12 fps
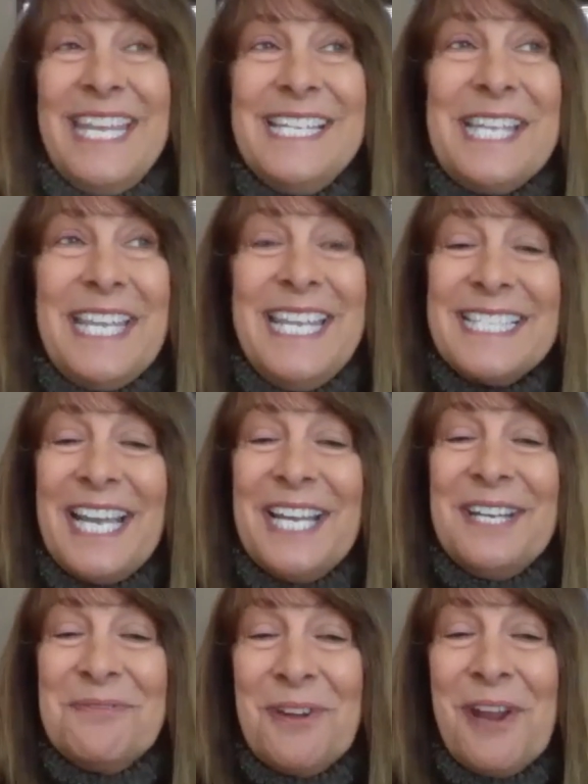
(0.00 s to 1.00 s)
he's
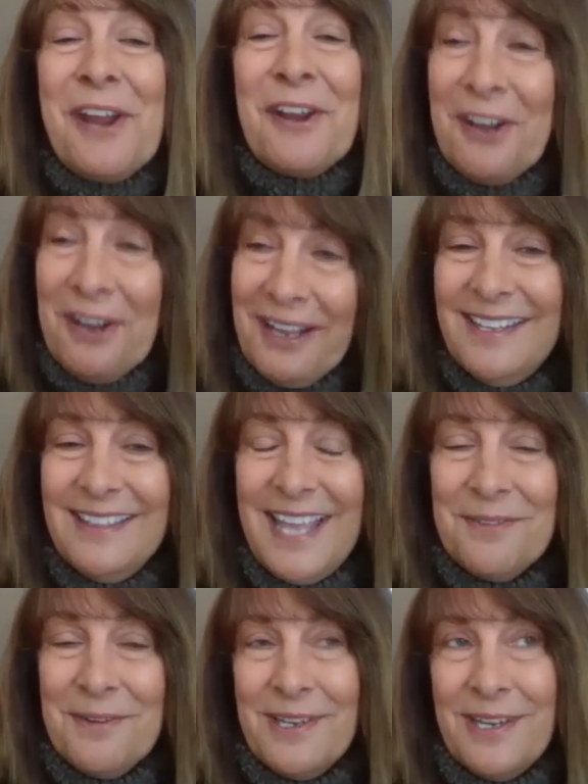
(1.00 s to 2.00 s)
kind of rare in
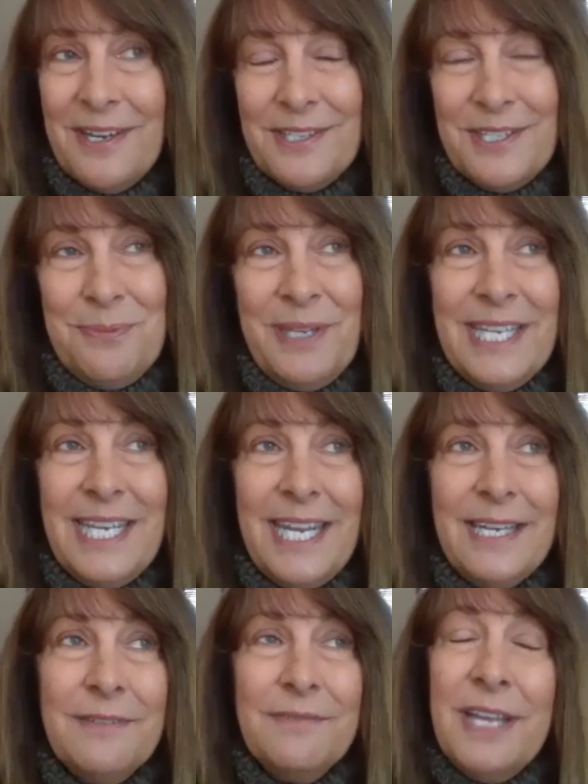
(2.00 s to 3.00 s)
that regard to be a
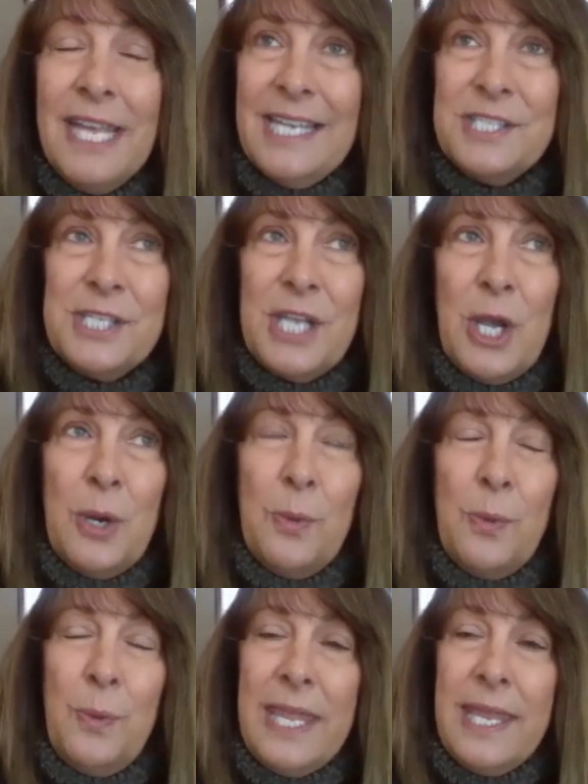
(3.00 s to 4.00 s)
native. And
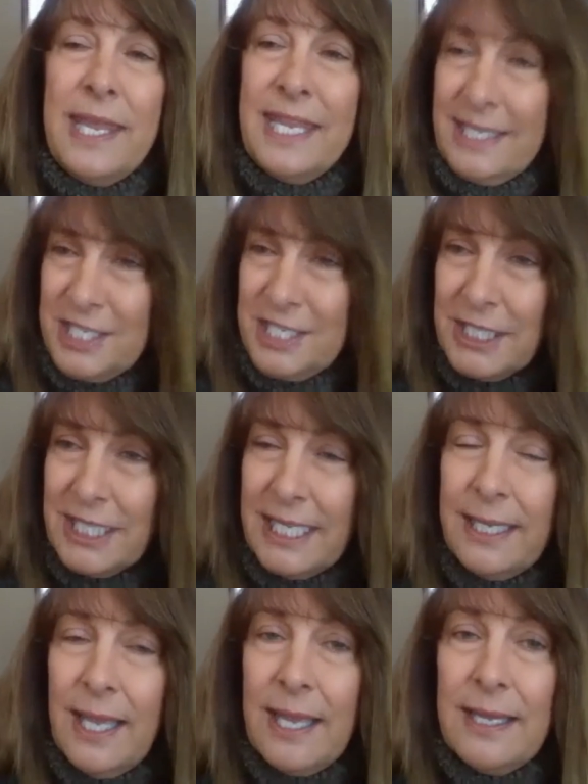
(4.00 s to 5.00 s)
so we
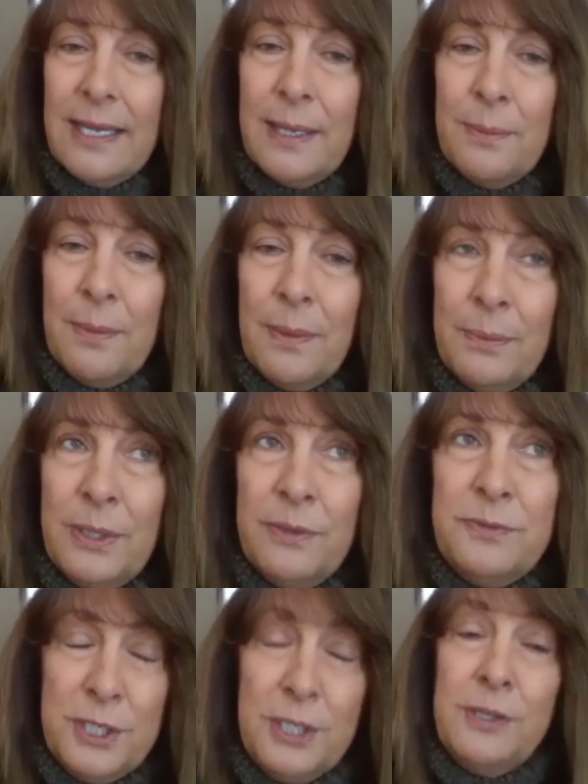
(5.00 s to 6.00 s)
initially
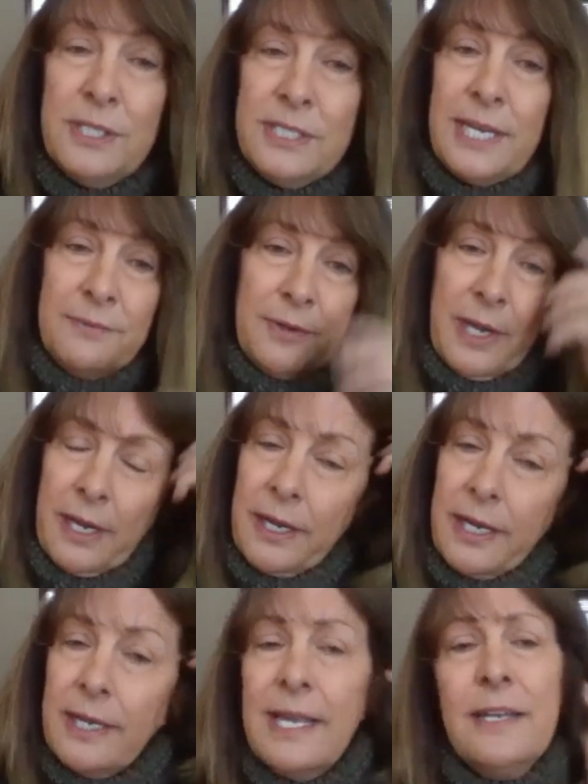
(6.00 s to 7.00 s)
moved to the Denver
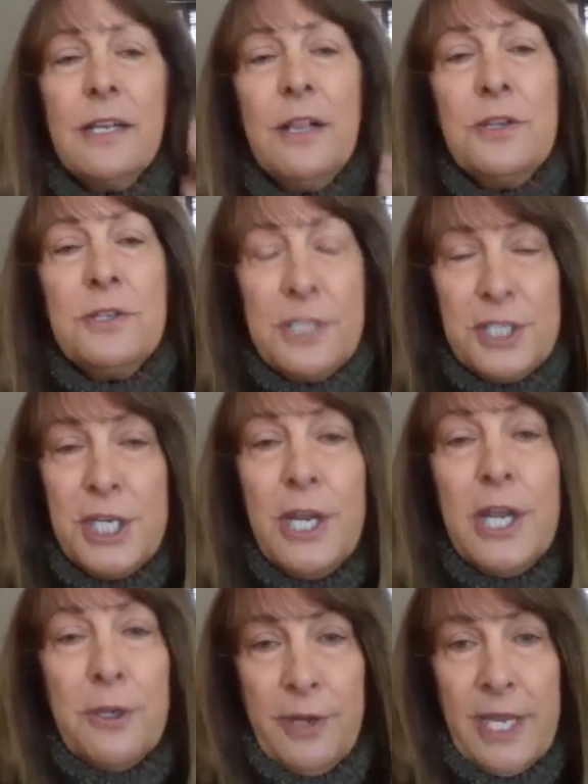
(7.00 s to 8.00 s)
area, kind of close to
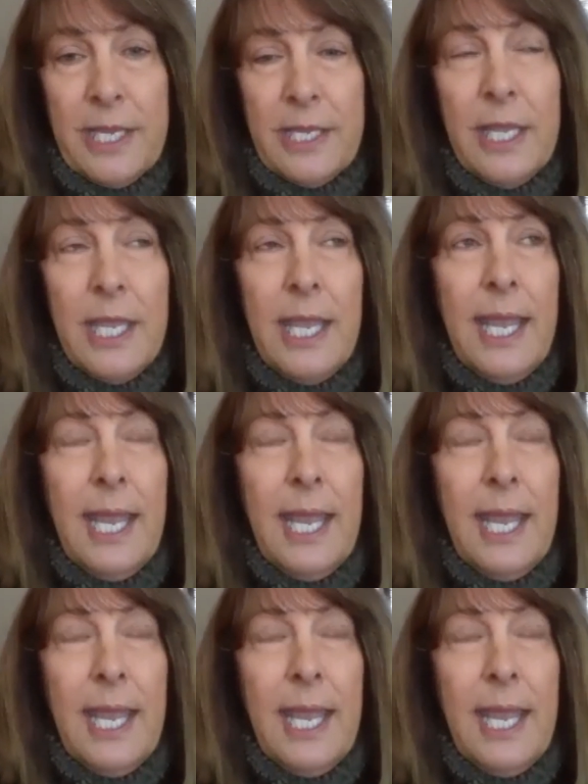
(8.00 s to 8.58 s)
Cherry Creek.